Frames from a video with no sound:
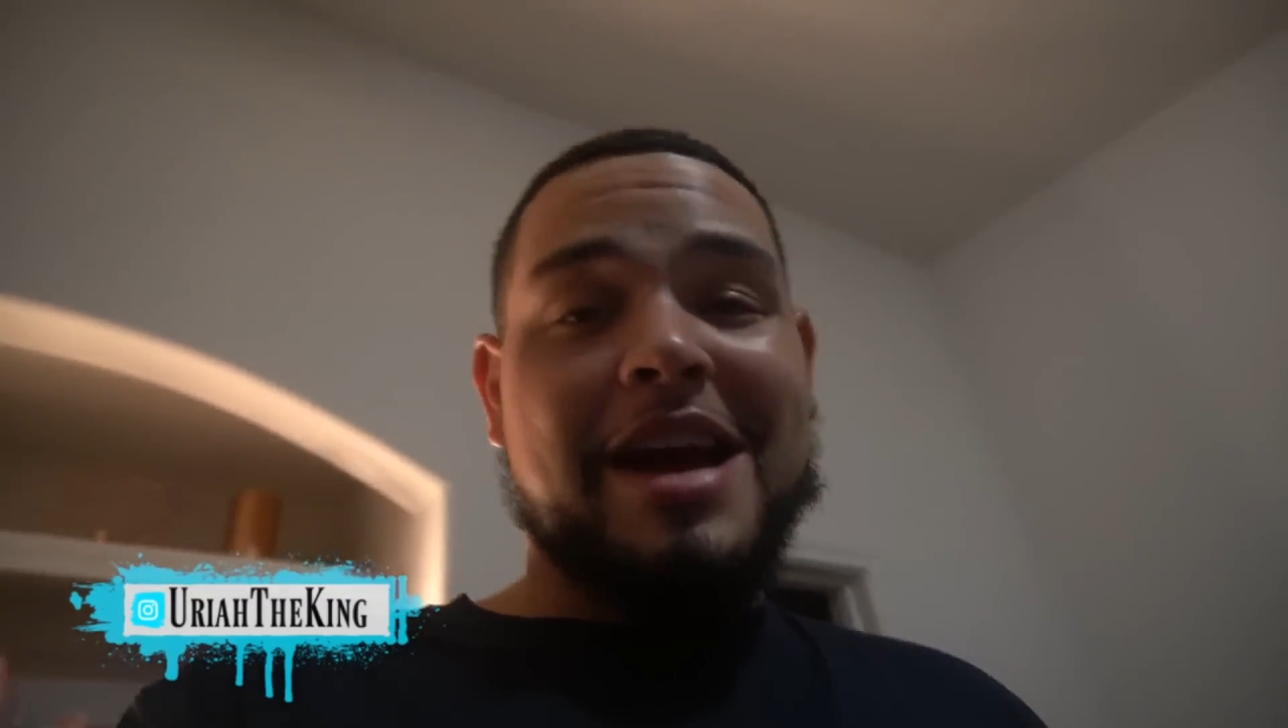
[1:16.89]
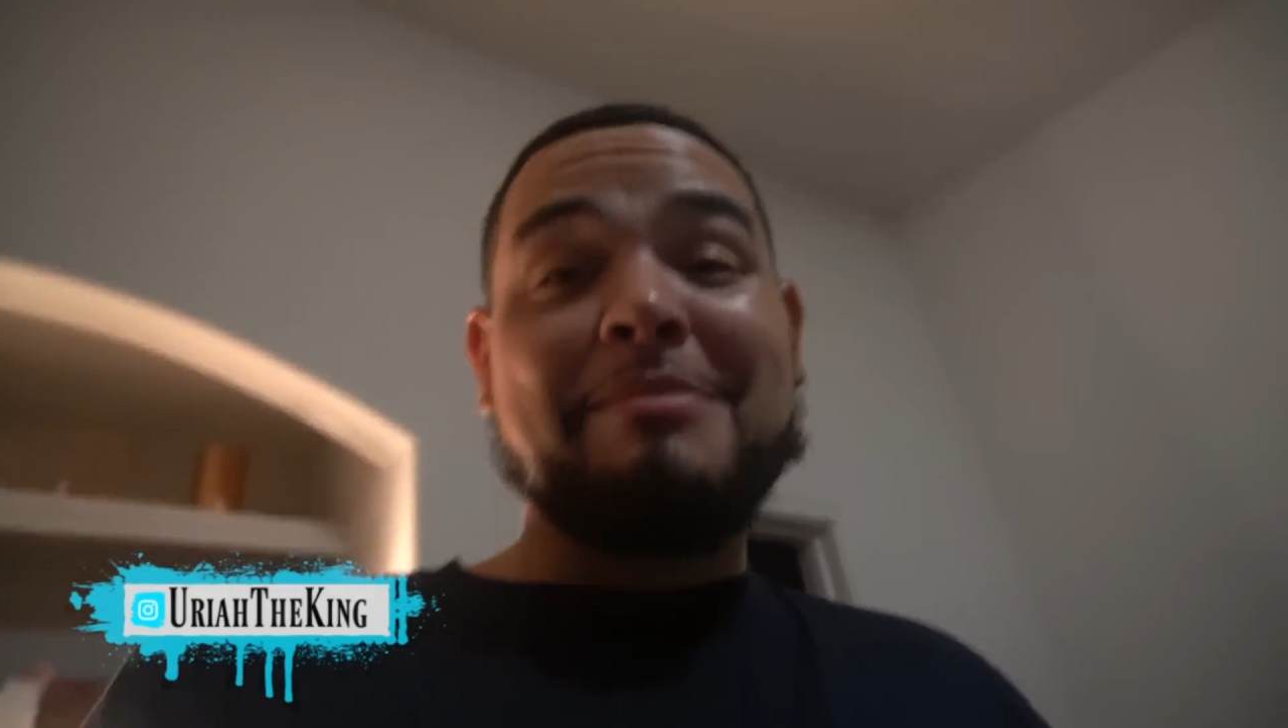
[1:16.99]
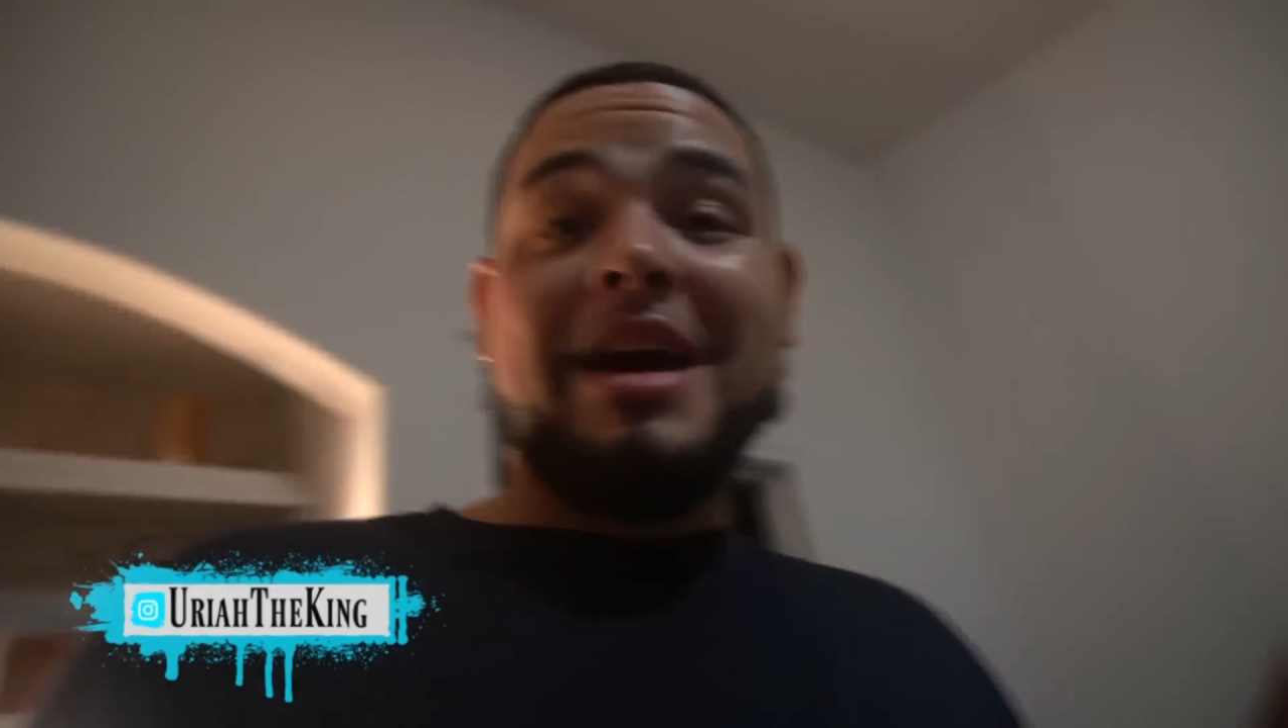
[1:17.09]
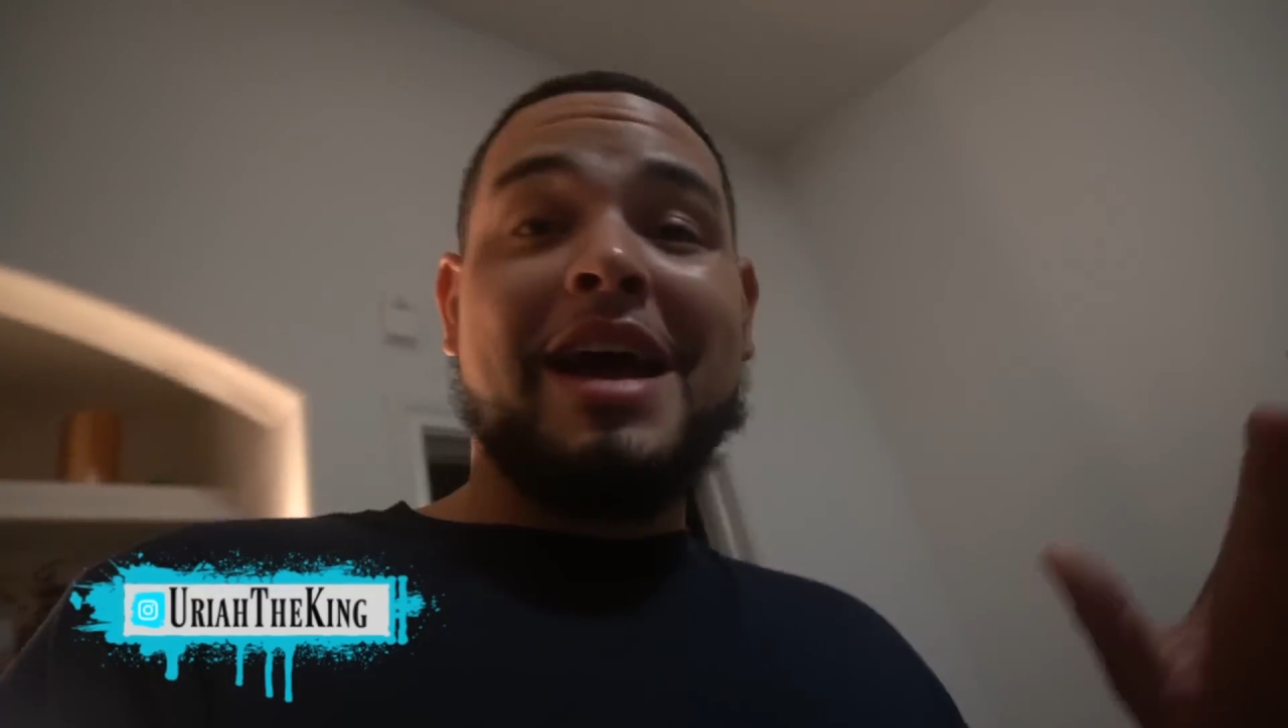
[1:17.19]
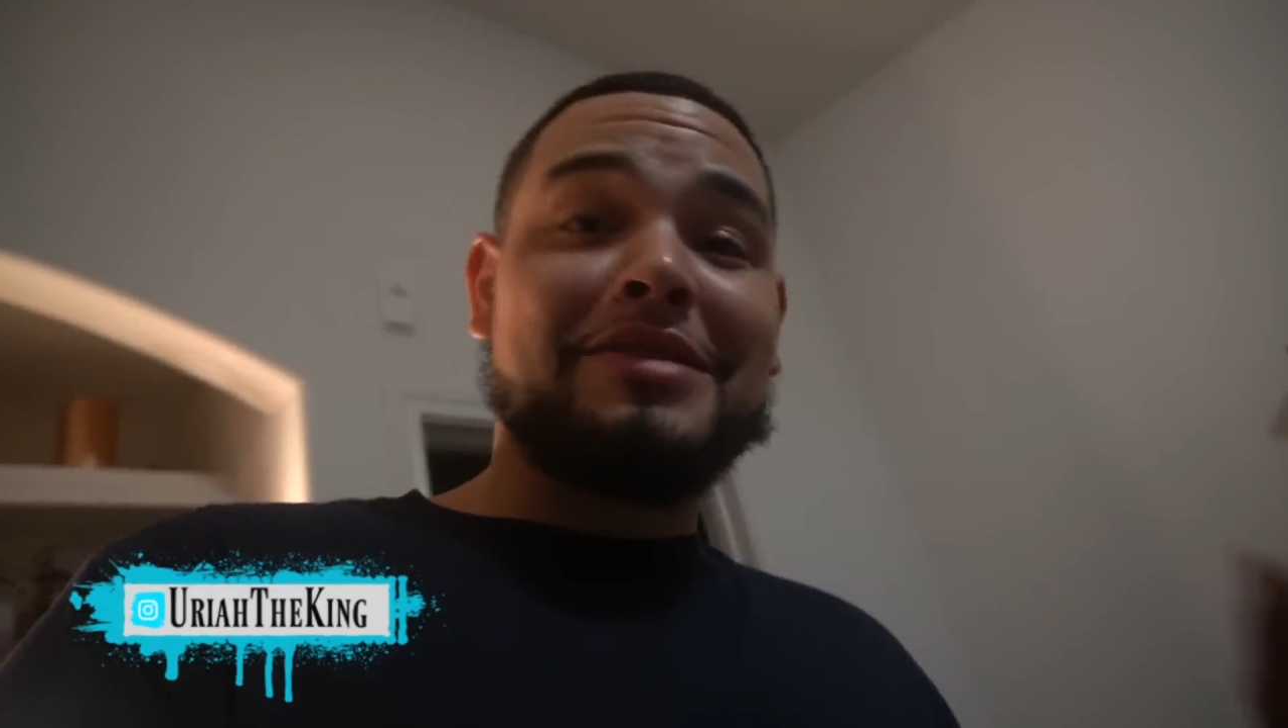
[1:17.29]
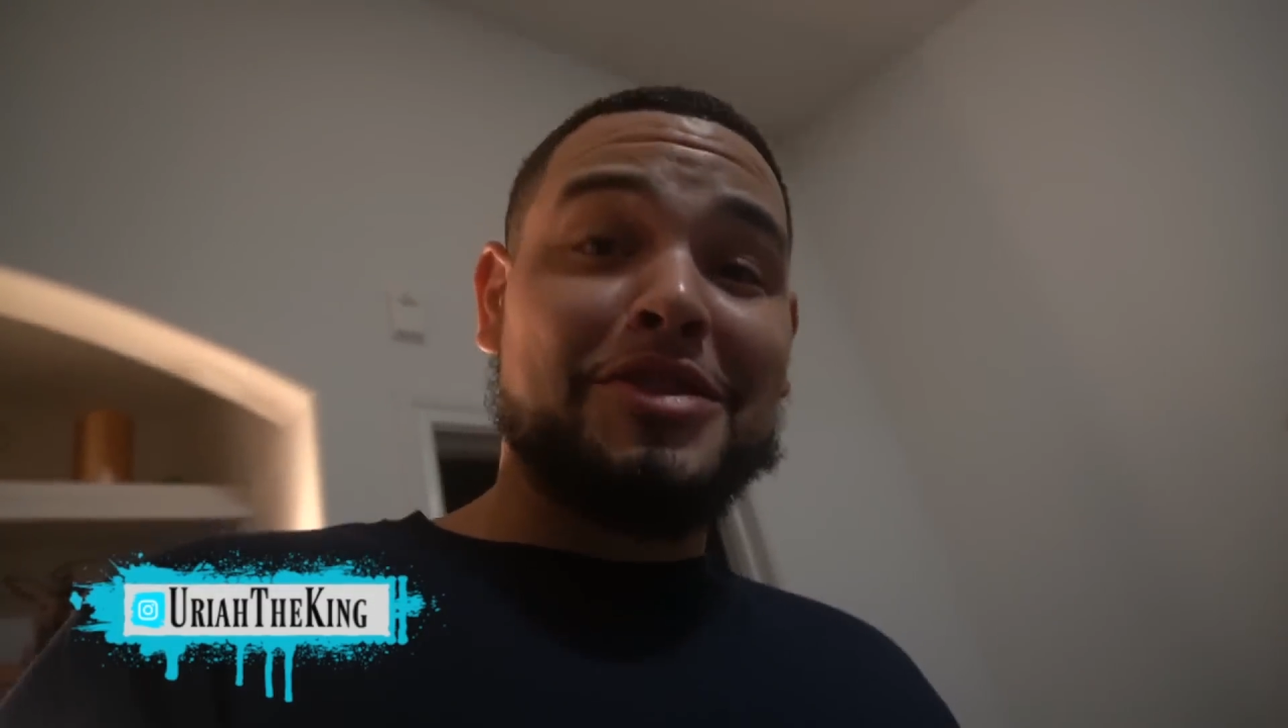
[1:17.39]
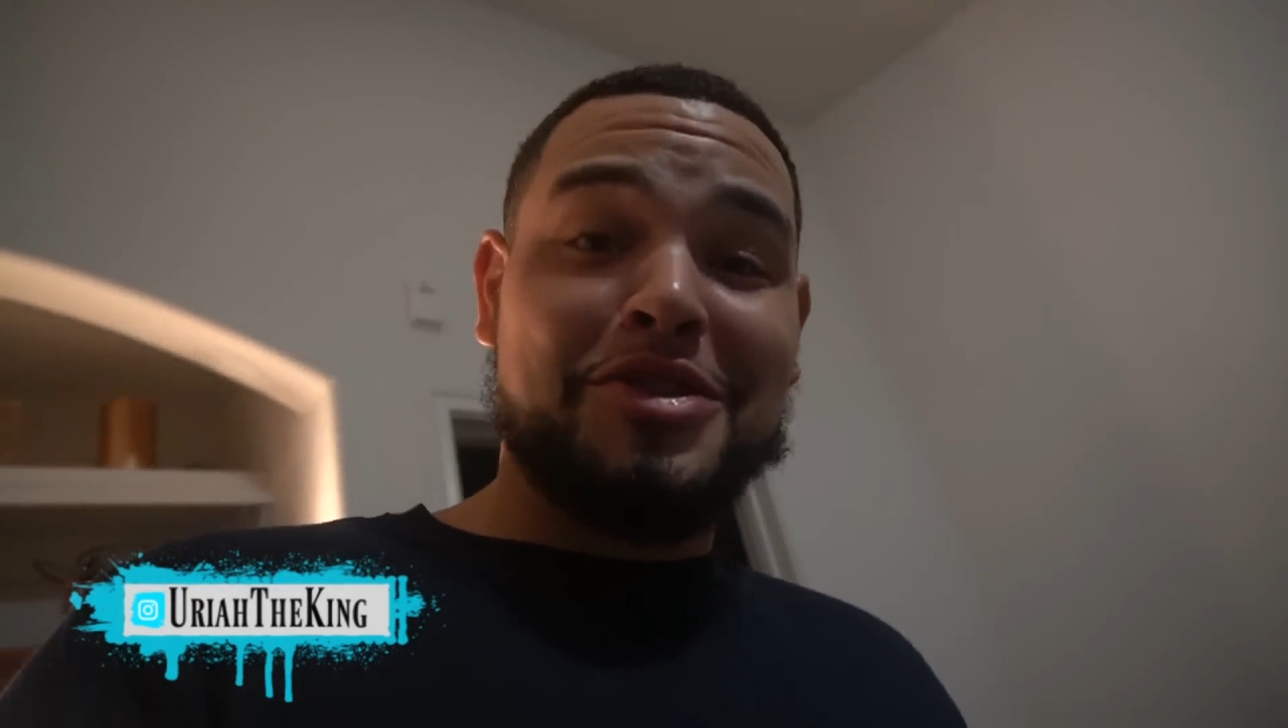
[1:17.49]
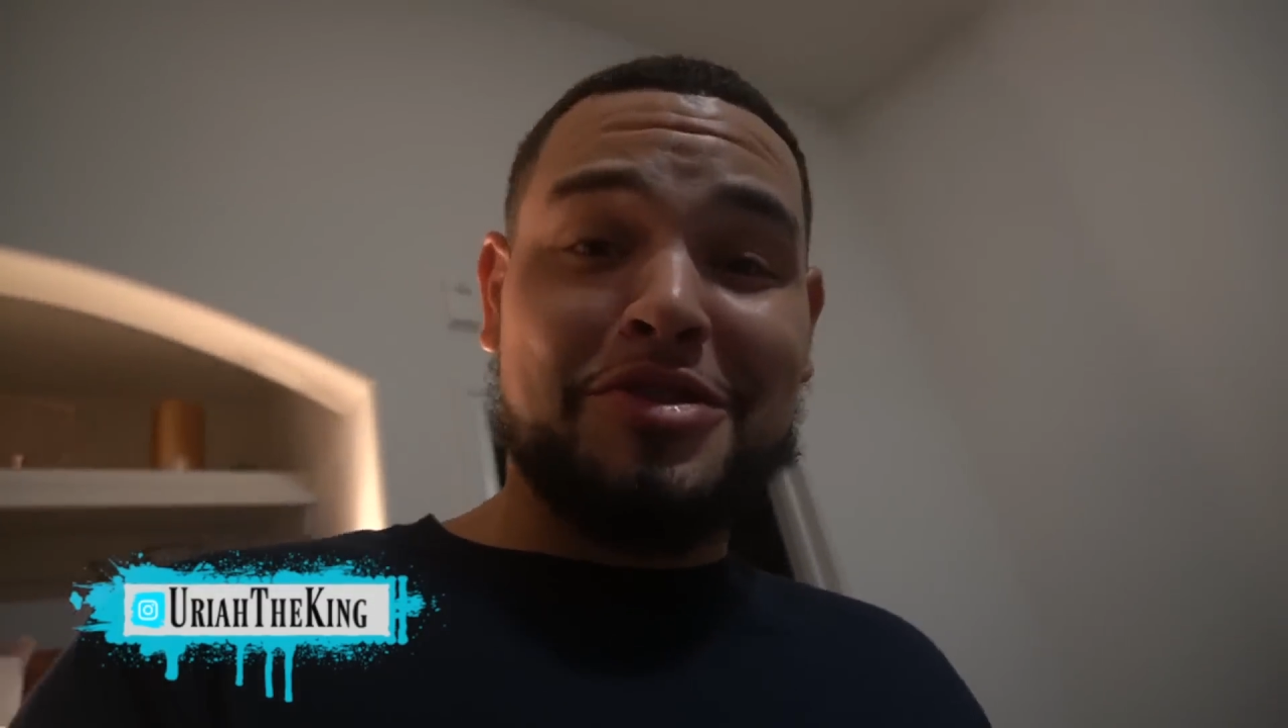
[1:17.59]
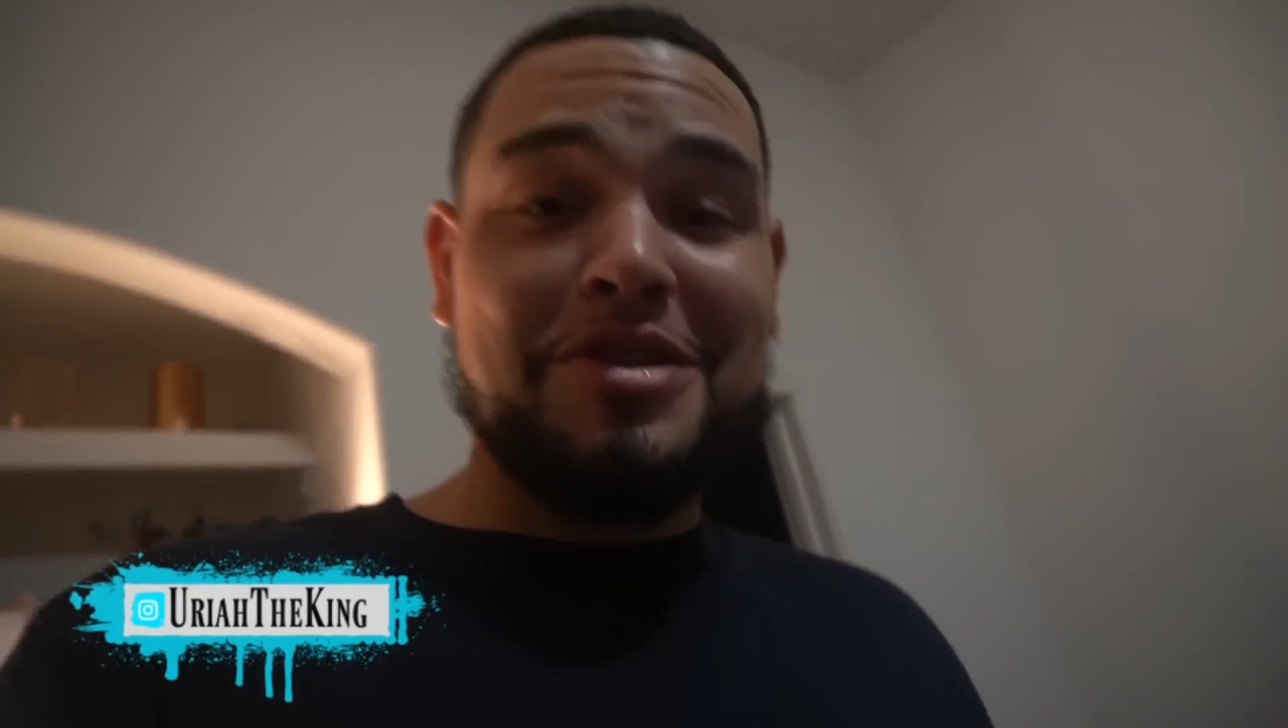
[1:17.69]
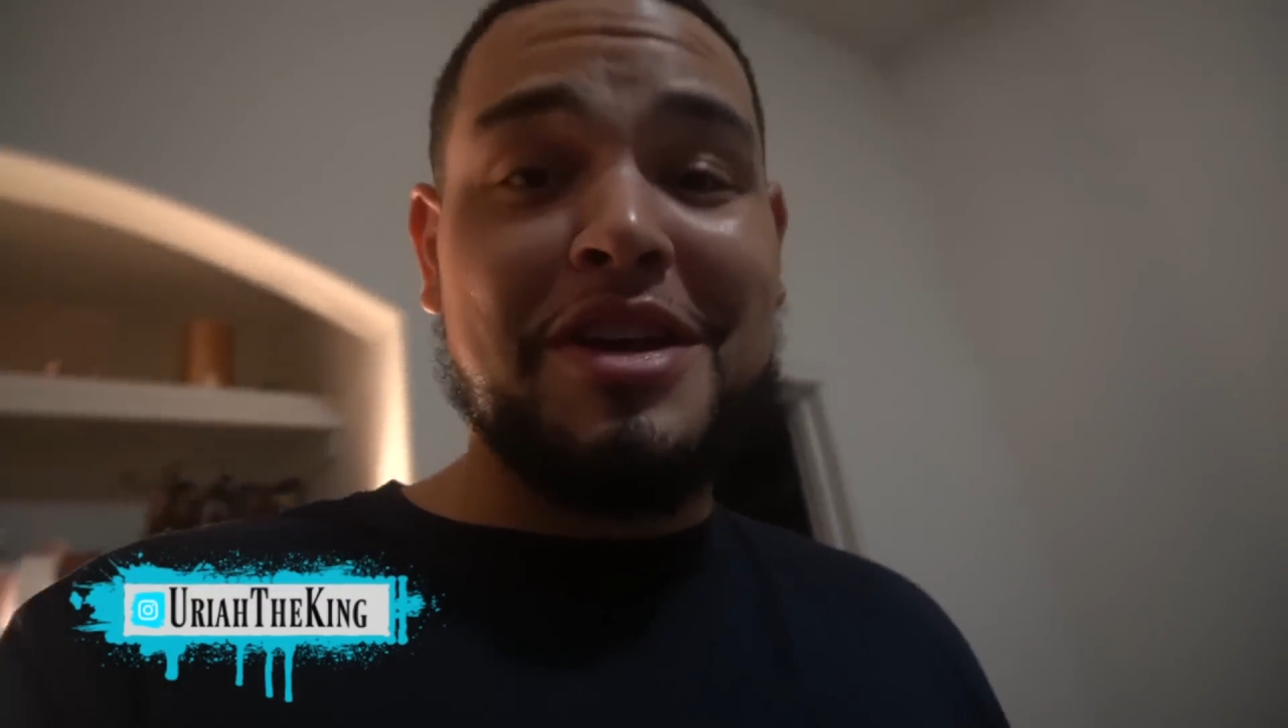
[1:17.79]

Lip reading: I'm gonna have to show